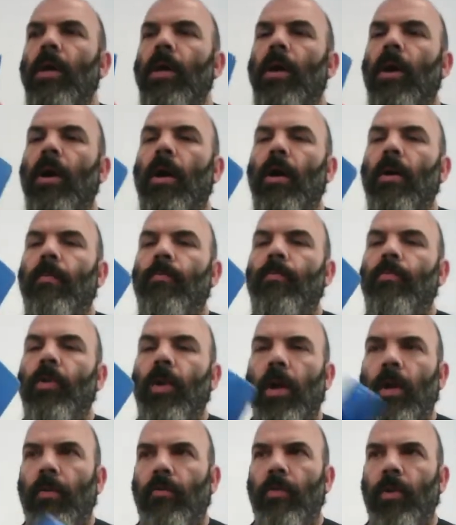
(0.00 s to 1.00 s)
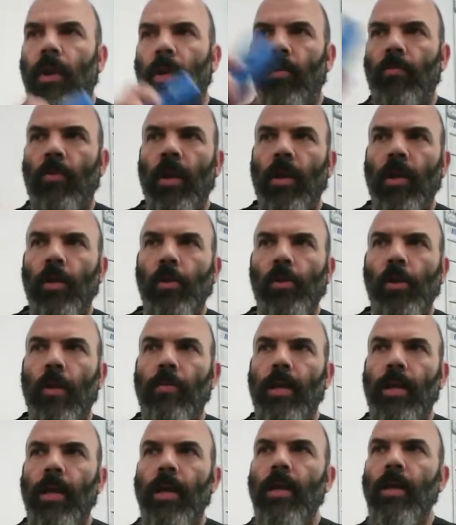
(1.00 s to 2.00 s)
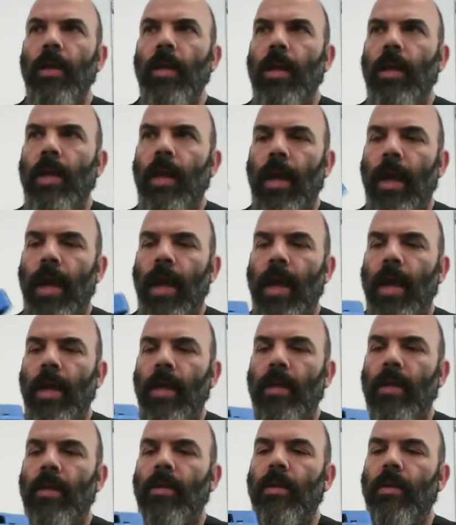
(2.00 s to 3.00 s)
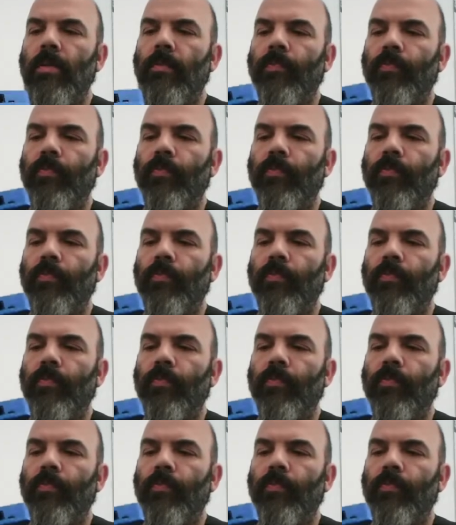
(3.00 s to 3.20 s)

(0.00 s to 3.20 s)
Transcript: for another product that's coming in, and